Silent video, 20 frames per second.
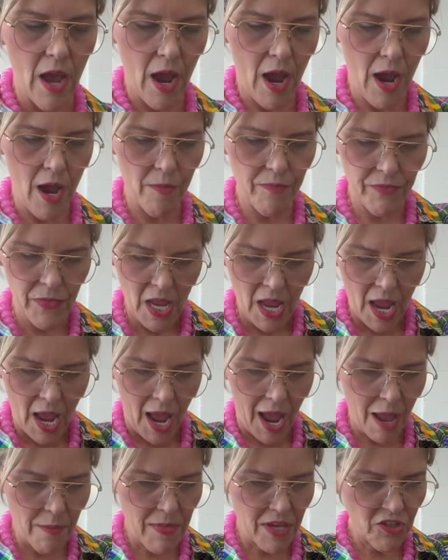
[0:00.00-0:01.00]

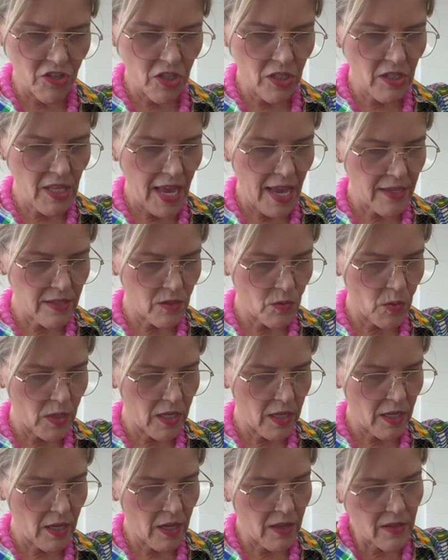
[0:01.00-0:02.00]
I mentioned last
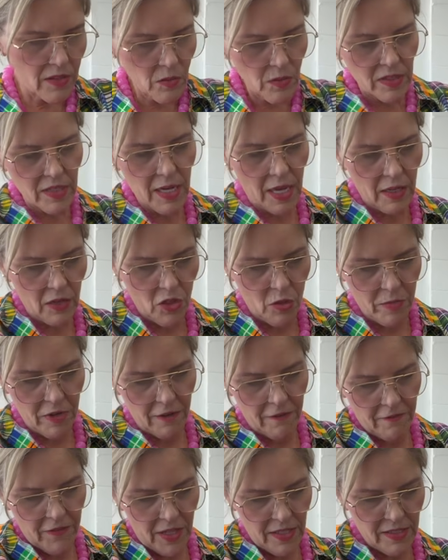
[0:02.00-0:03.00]
week, this one's got a little bit
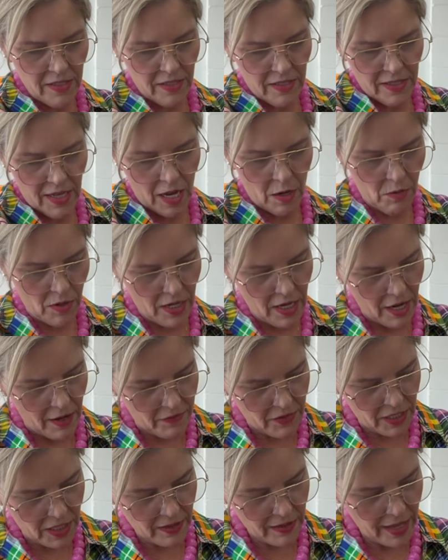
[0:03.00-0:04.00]
of fuzz inside. We're going to
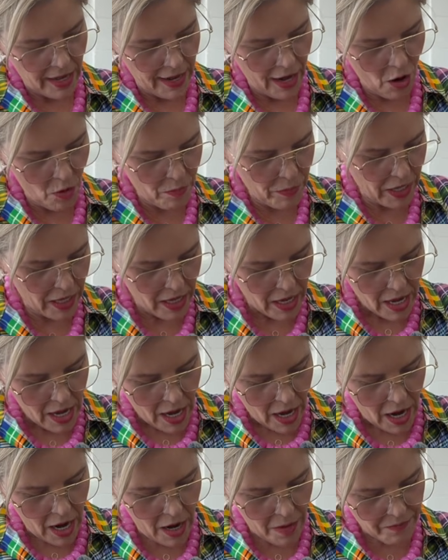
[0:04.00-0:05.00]
have to get that out. But
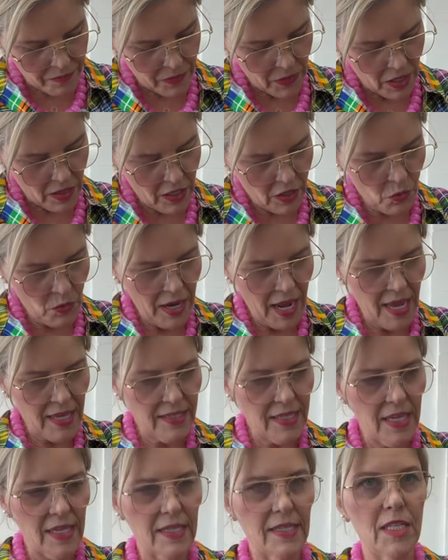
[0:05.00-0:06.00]
this one
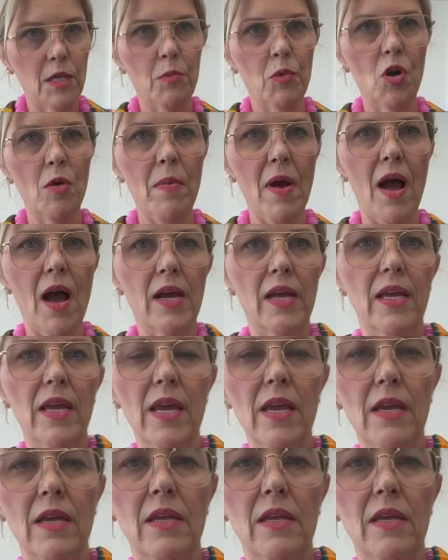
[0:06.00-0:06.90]
has a zipper pocket